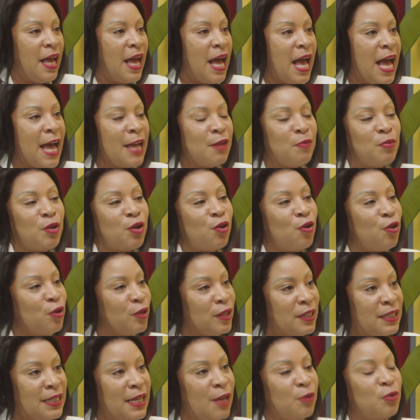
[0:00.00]
And
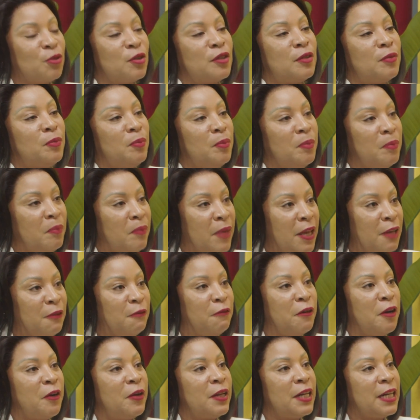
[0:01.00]
because that was made
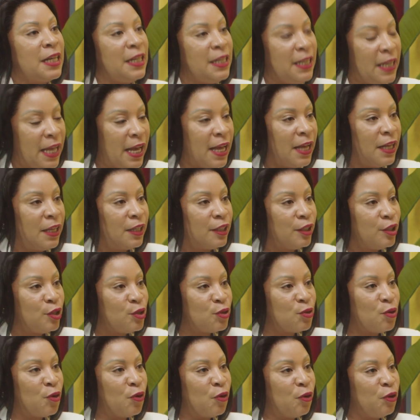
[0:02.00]
very clear,
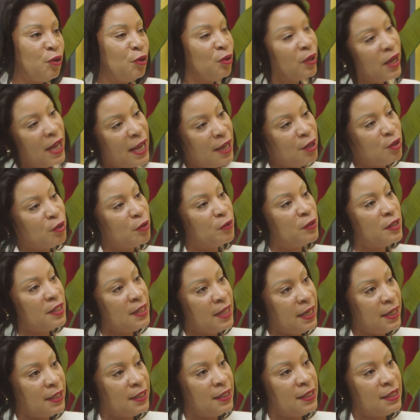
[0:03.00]
so you kind of
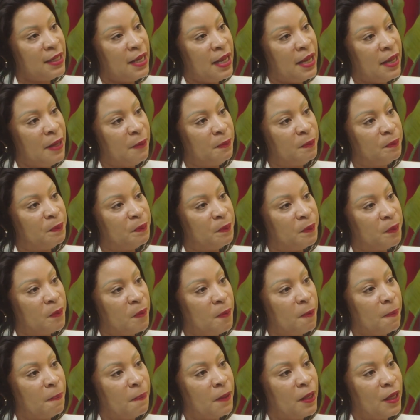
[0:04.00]
set
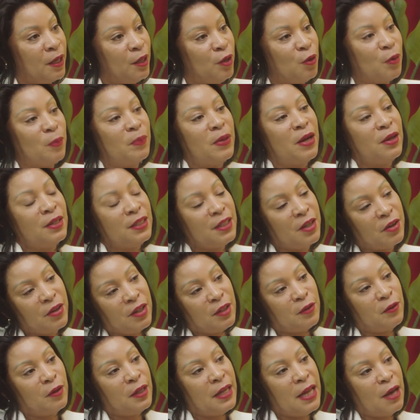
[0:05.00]
your
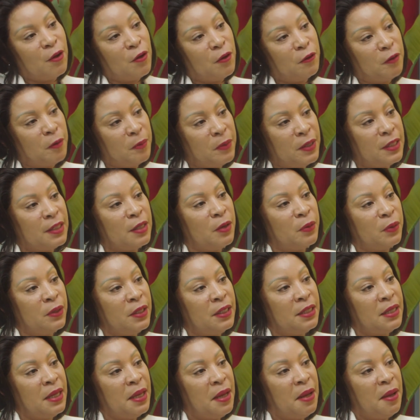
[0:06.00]
boundaries, for lack of a better
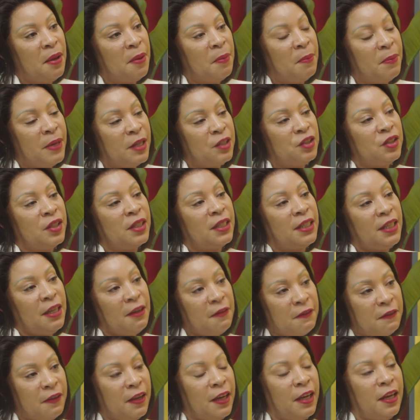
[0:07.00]
word, but you're
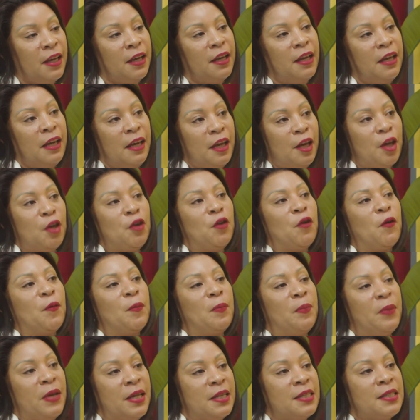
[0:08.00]
giving your
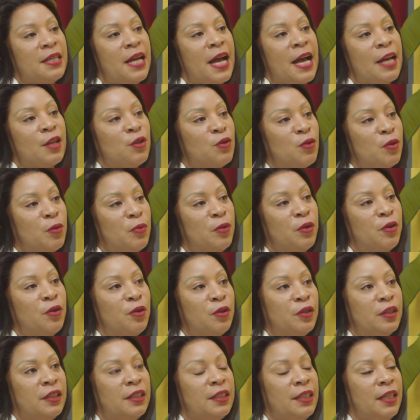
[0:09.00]
best as well,
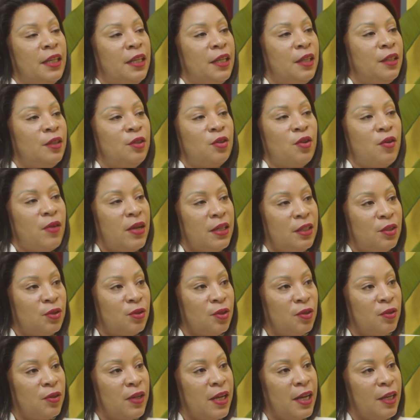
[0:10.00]
because no one is
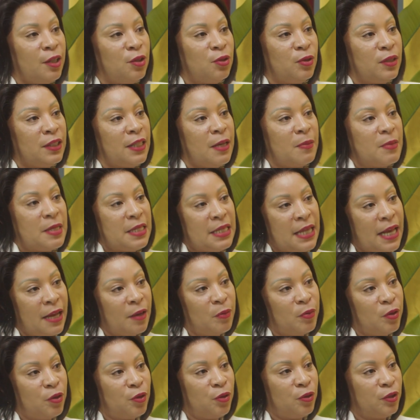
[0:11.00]
going to cut you some slack
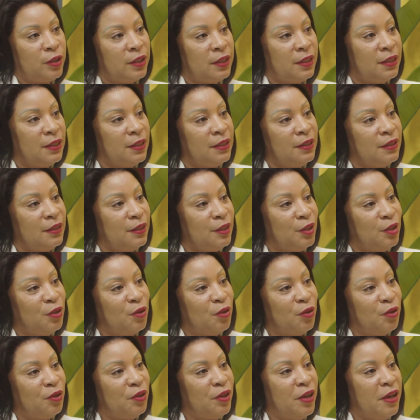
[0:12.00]
because,
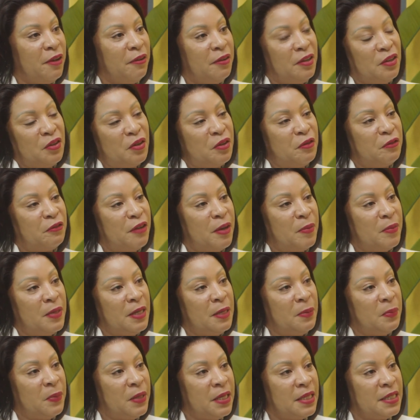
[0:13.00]
you're a
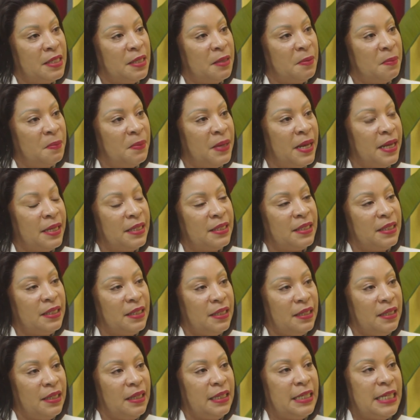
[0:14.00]
family person. But
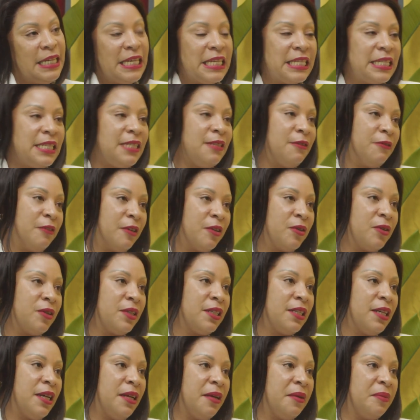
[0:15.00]
it is
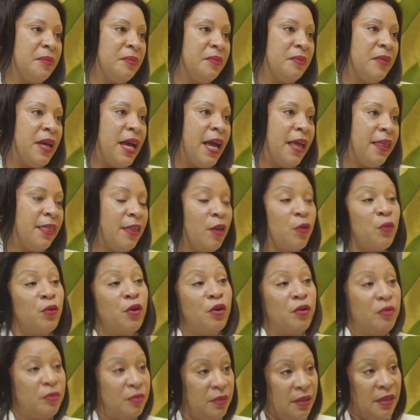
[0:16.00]
difficult, I think,
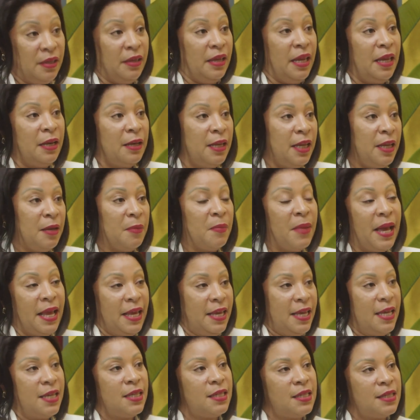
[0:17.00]
in my
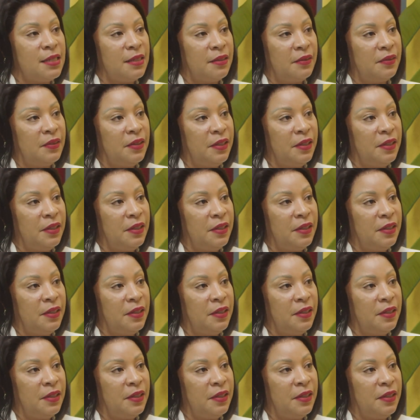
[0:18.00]
case.